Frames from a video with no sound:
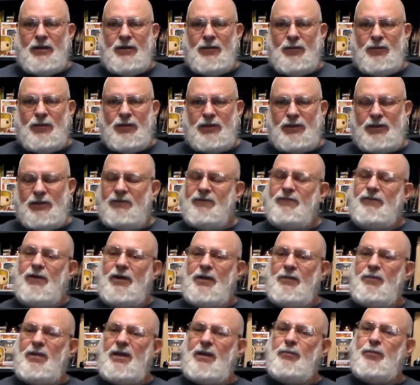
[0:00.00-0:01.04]
which
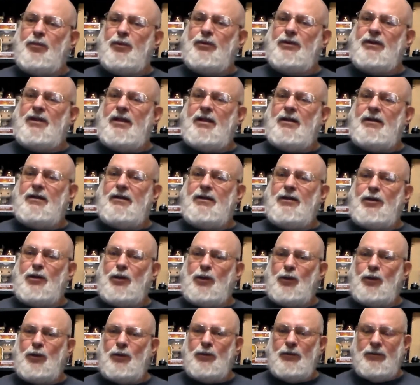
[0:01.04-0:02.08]
free people tend to
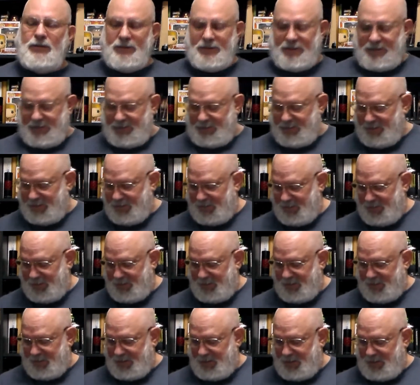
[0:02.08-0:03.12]
do
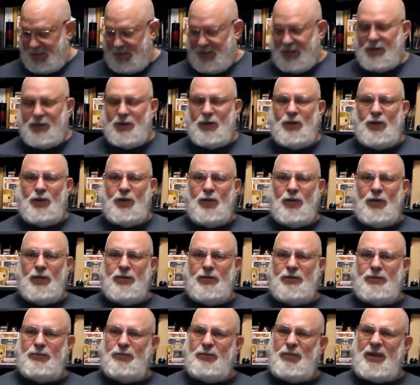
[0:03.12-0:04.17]
who are
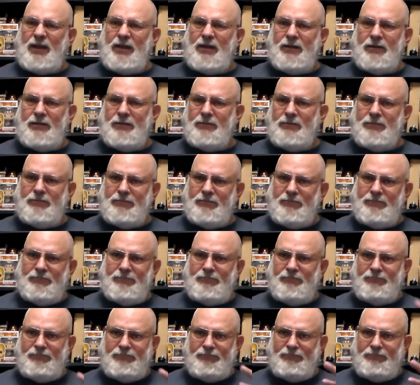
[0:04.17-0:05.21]
being
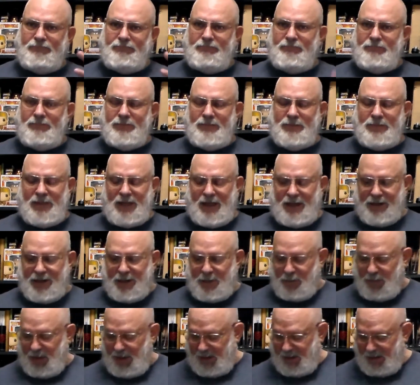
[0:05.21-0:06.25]

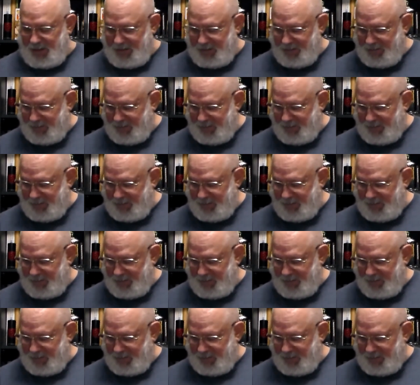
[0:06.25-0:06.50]
occupied.